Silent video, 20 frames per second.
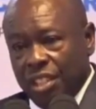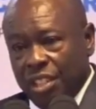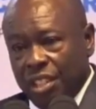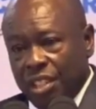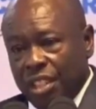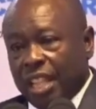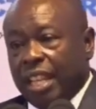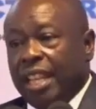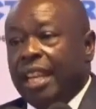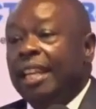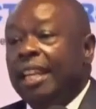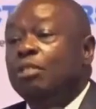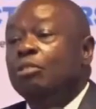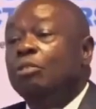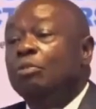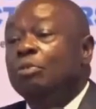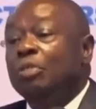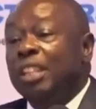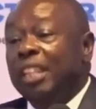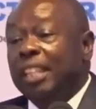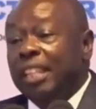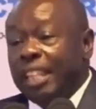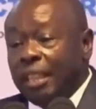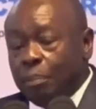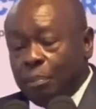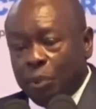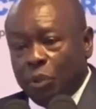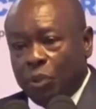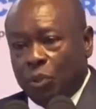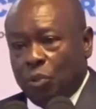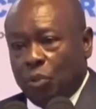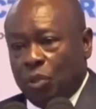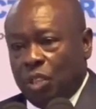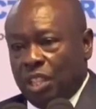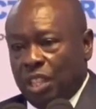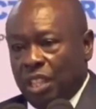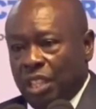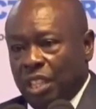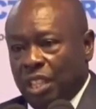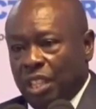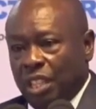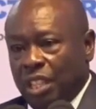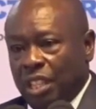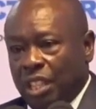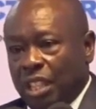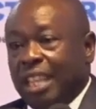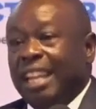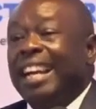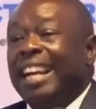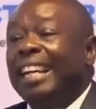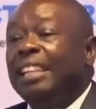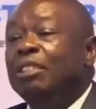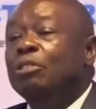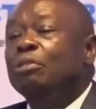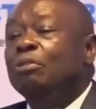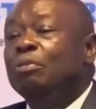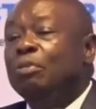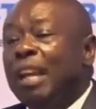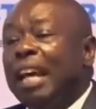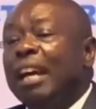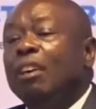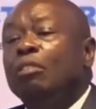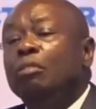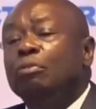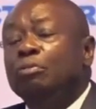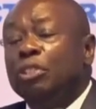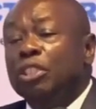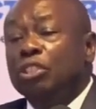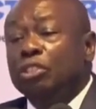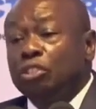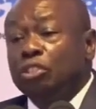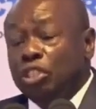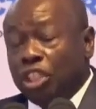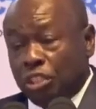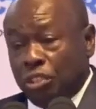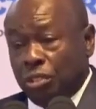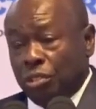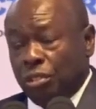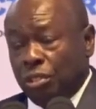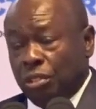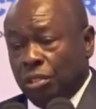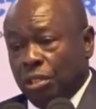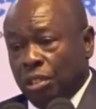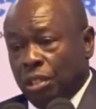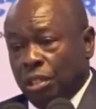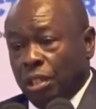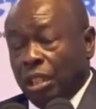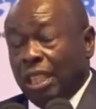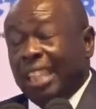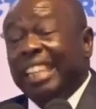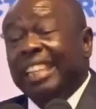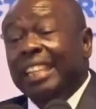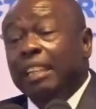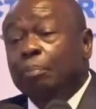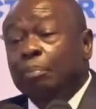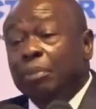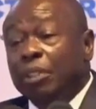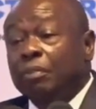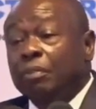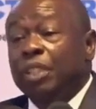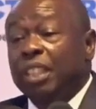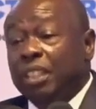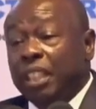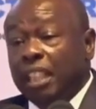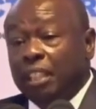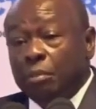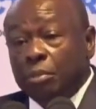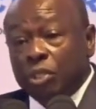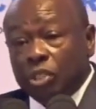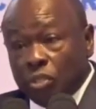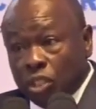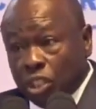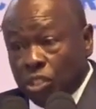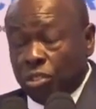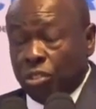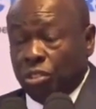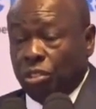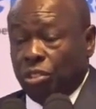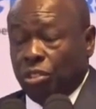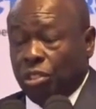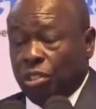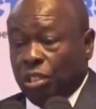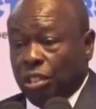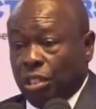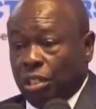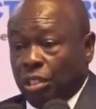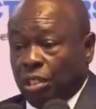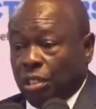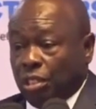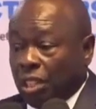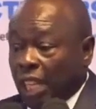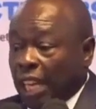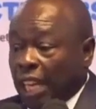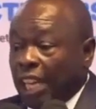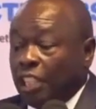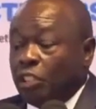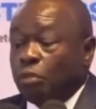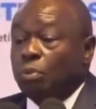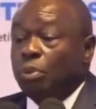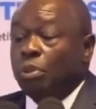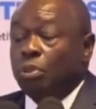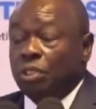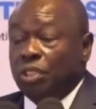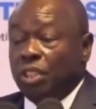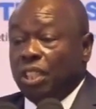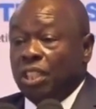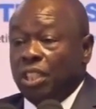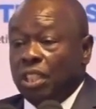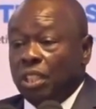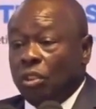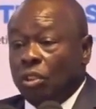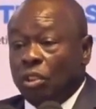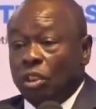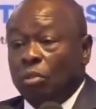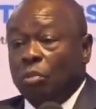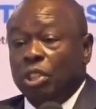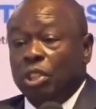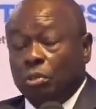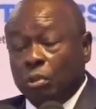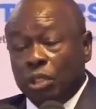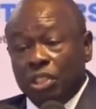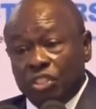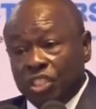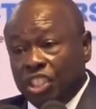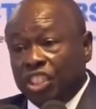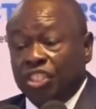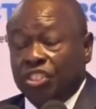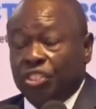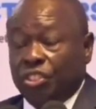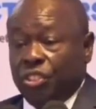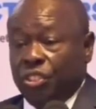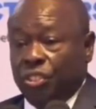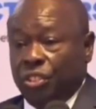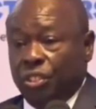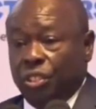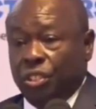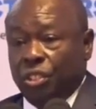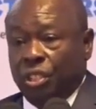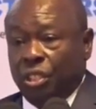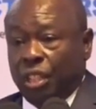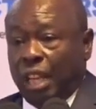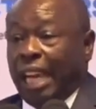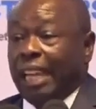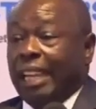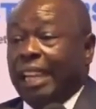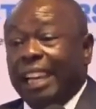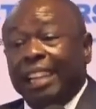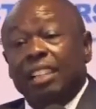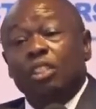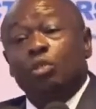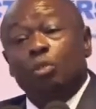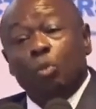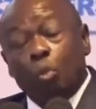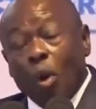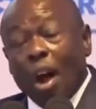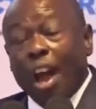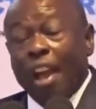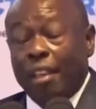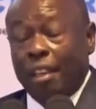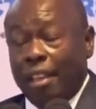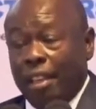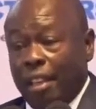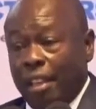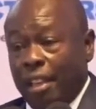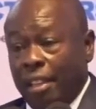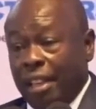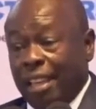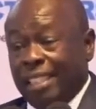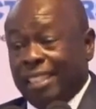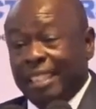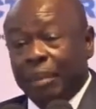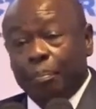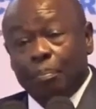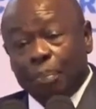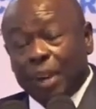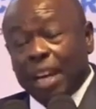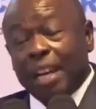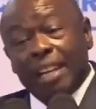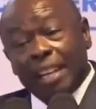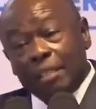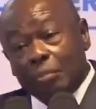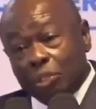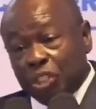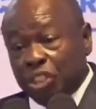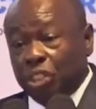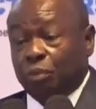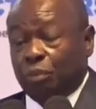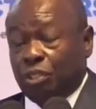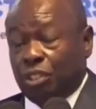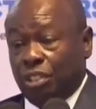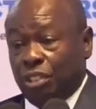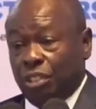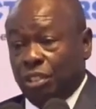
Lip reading: the kind of ineptitude, the kind of lack of discretion in the previous administration that has brought this economy to its knees. And that is why there is a paradigm shift